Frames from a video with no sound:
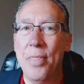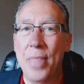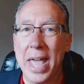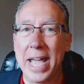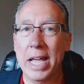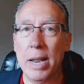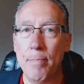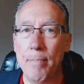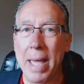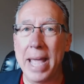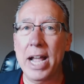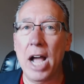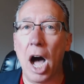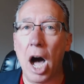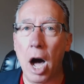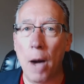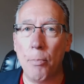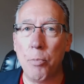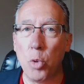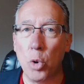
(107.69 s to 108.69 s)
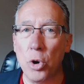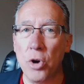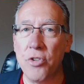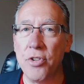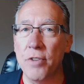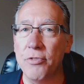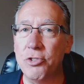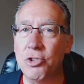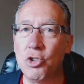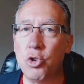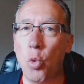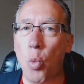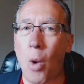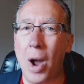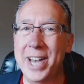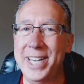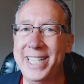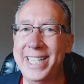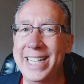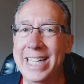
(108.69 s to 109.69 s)
they can make upwards of
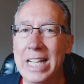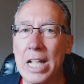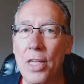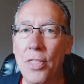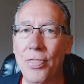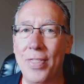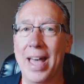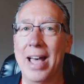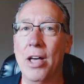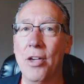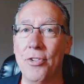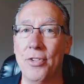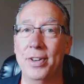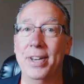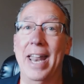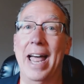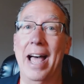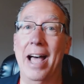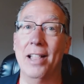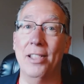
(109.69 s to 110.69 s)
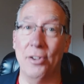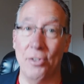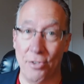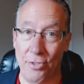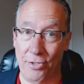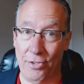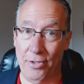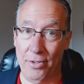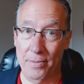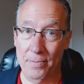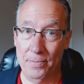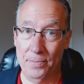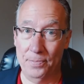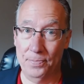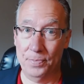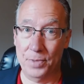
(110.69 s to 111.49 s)
$20,000.